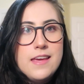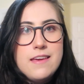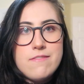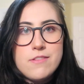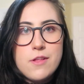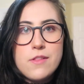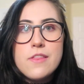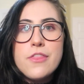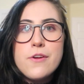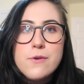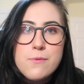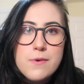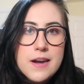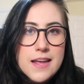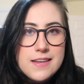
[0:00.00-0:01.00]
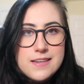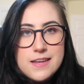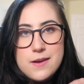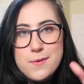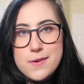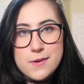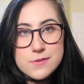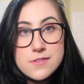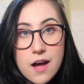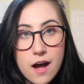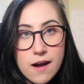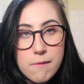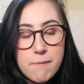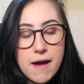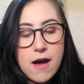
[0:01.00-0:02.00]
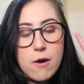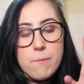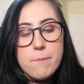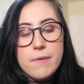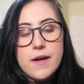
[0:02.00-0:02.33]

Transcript: even though the third one ending we don't talk about.